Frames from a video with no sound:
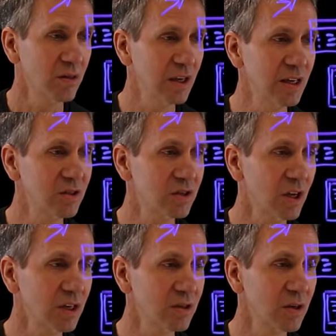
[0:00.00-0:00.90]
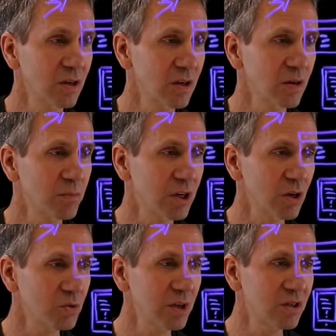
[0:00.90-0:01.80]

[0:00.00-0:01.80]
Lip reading: The instinct, because we